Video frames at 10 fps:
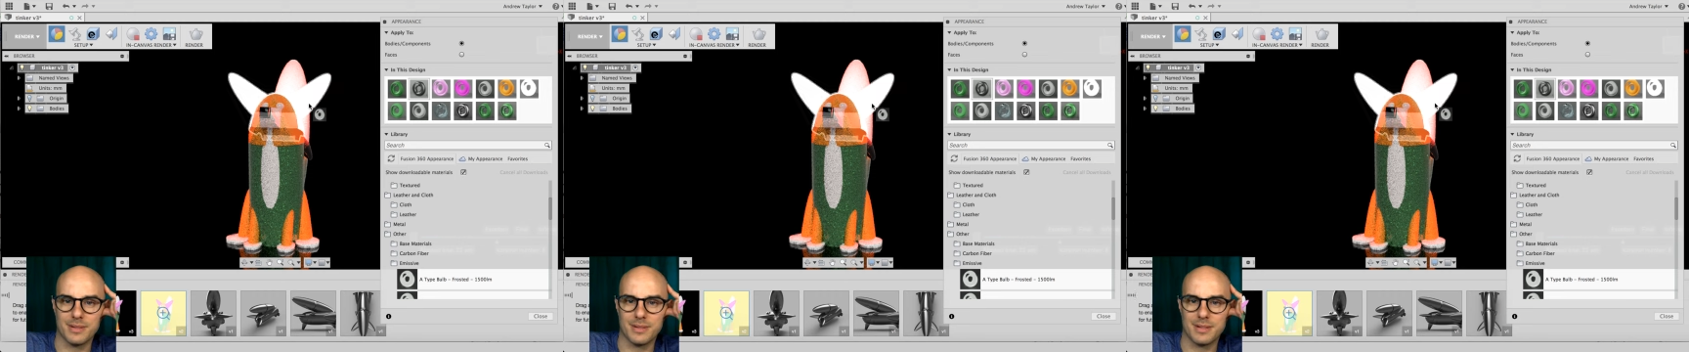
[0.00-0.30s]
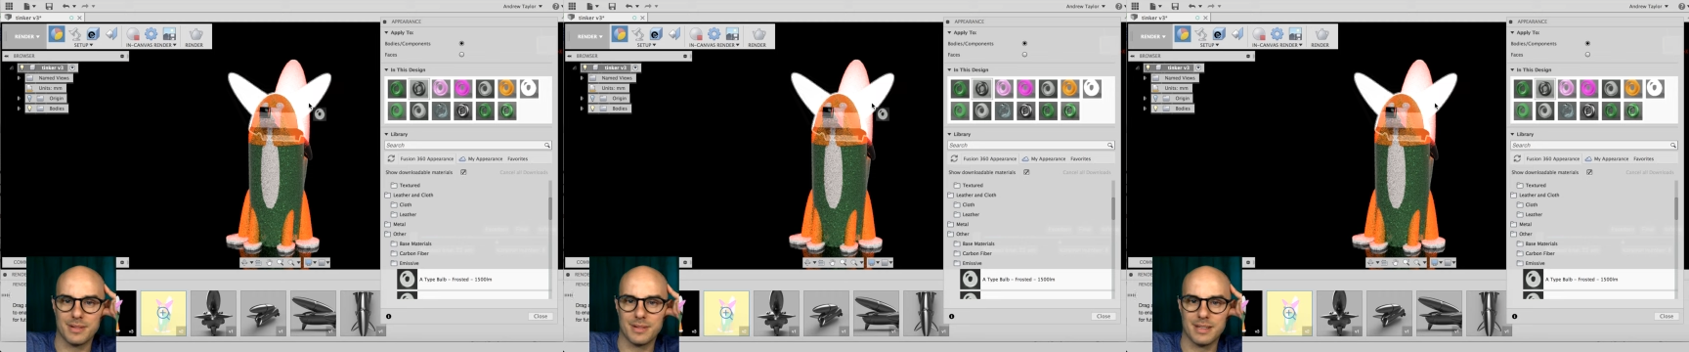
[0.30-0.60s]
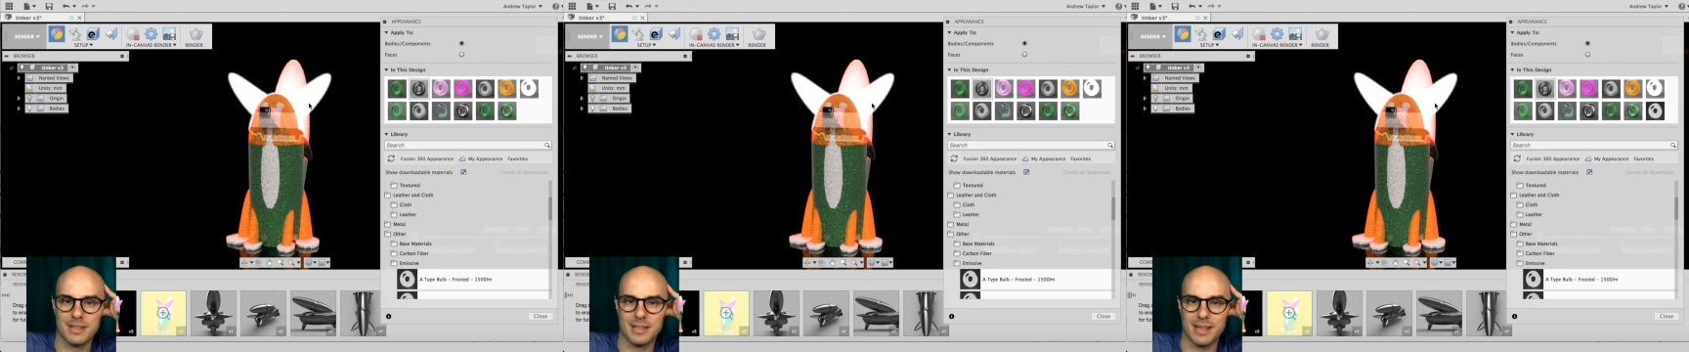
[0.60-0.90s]

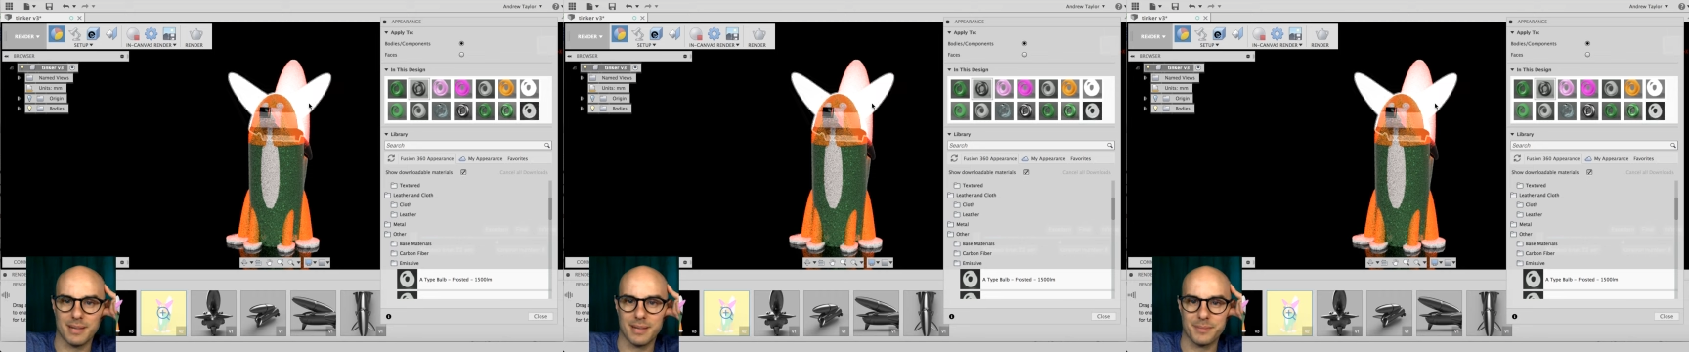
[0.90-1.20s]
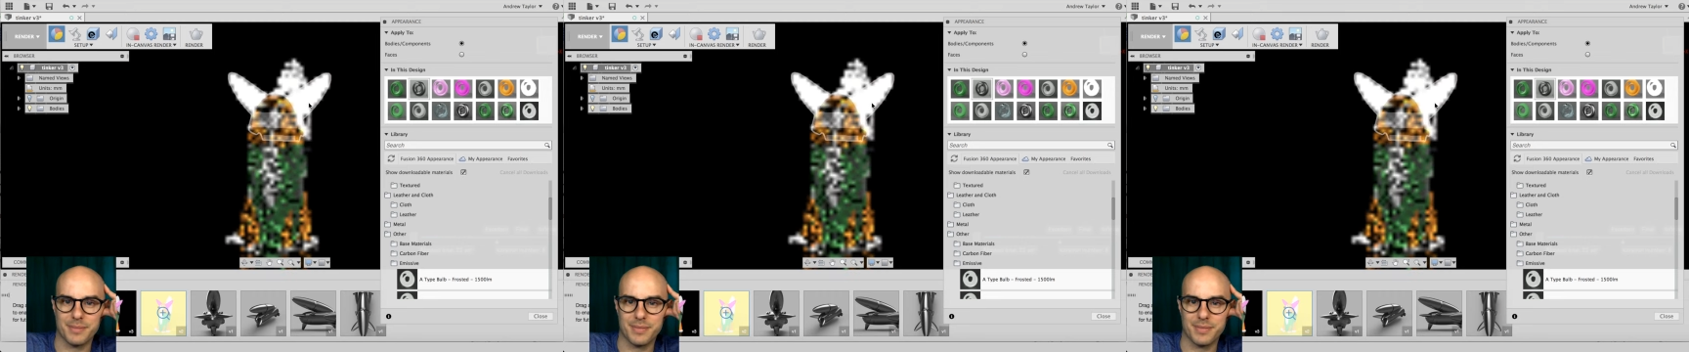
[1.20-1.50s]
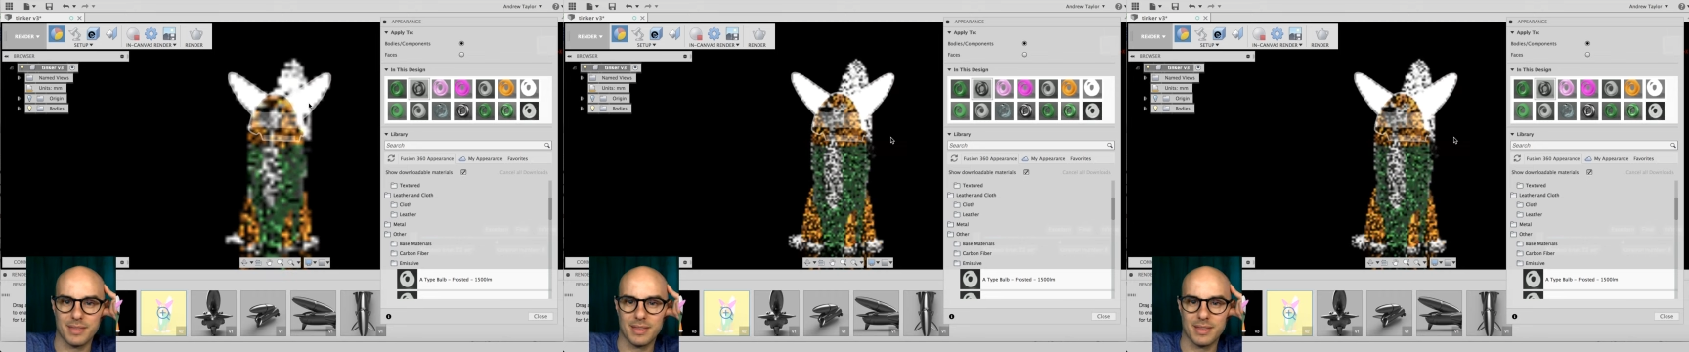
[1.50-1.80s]

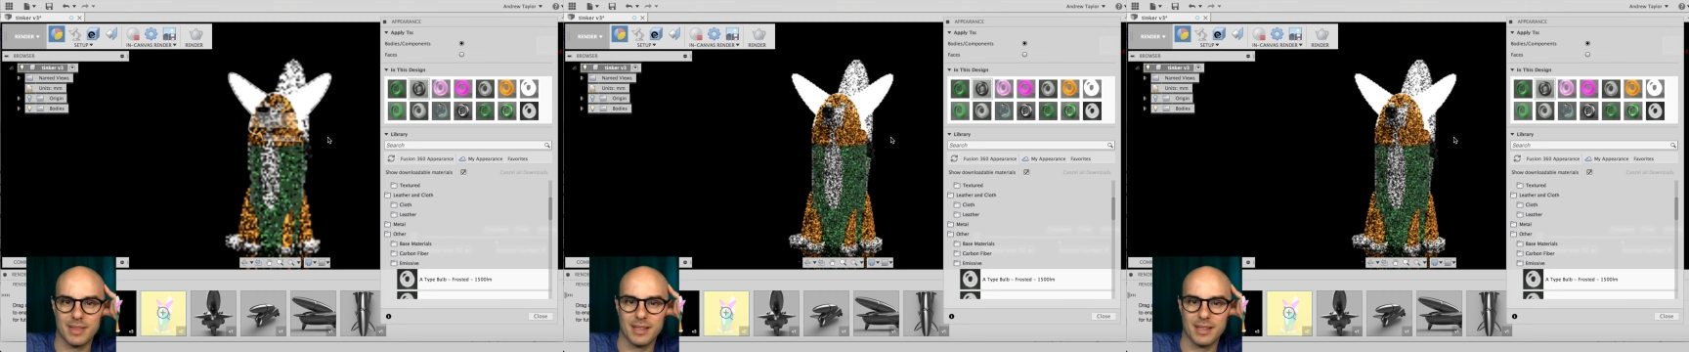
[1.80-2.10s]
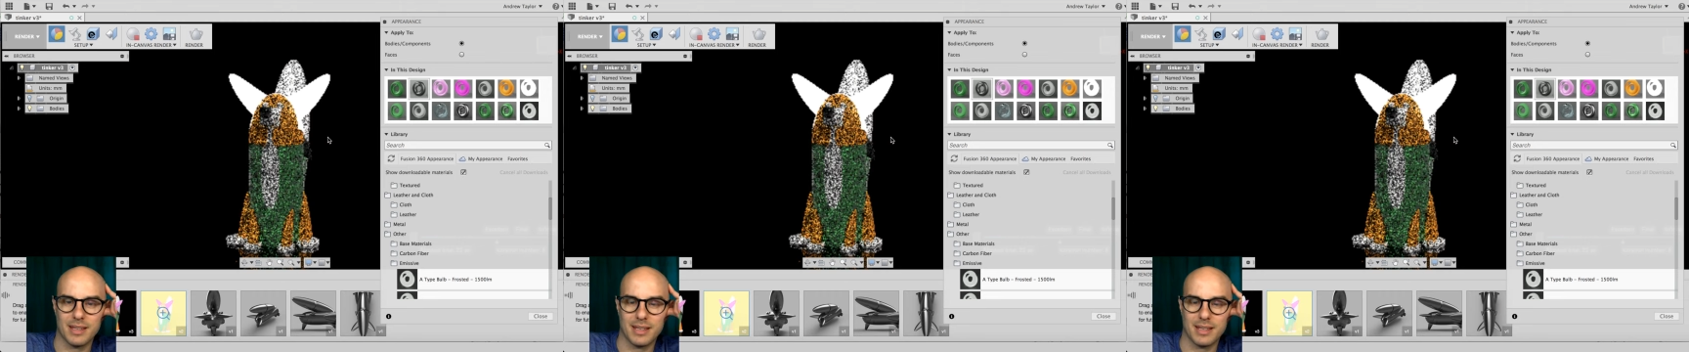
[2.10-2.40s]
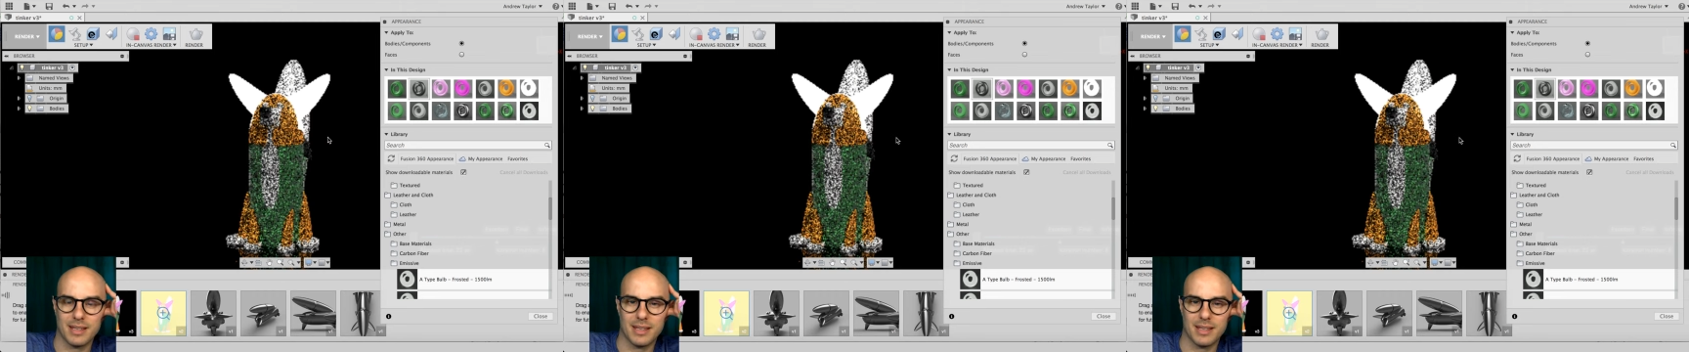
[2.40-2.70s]

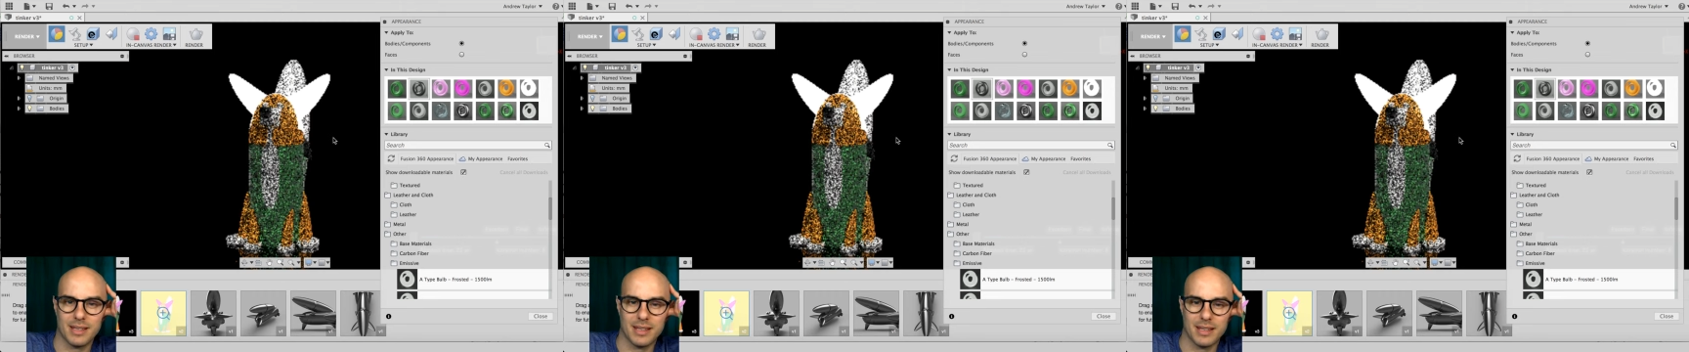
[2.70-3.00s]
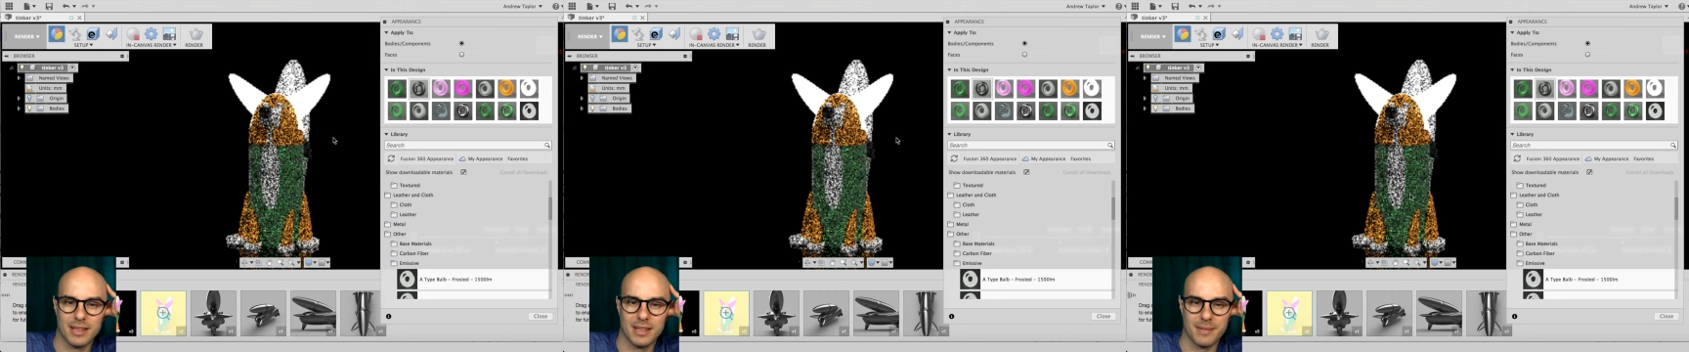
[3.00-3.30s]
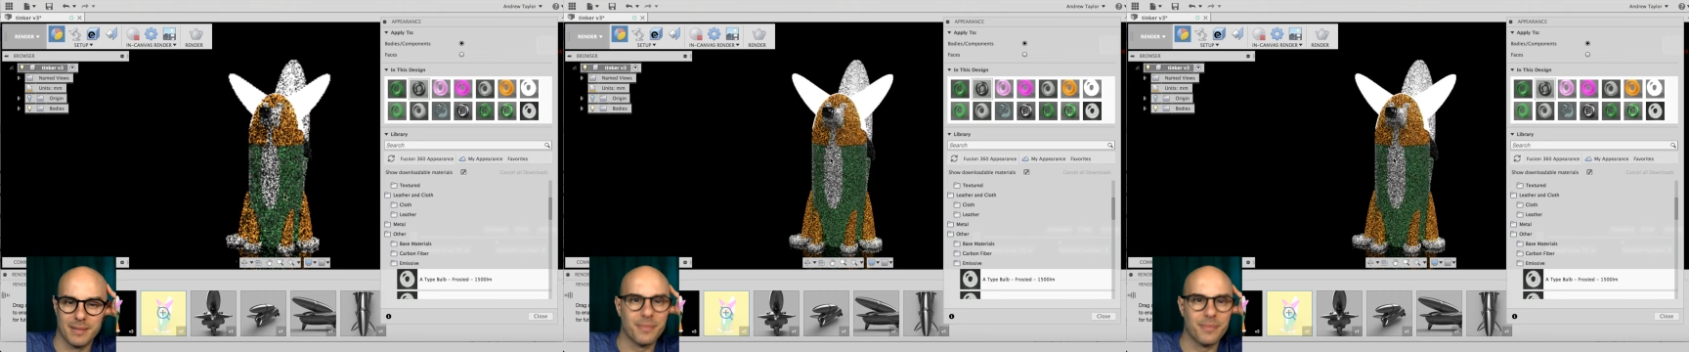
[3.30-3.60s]

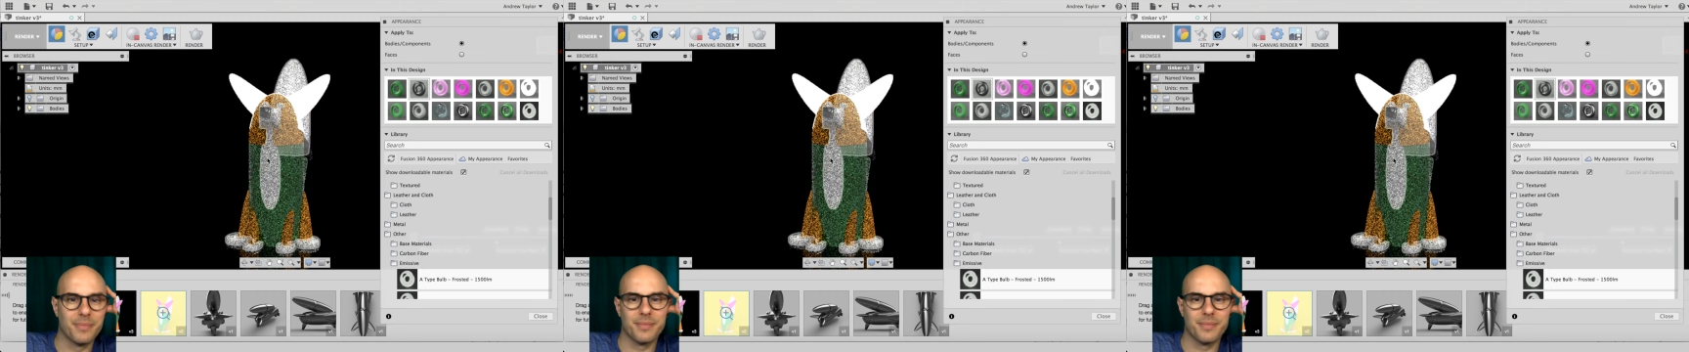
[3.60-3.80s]
Nothing is said.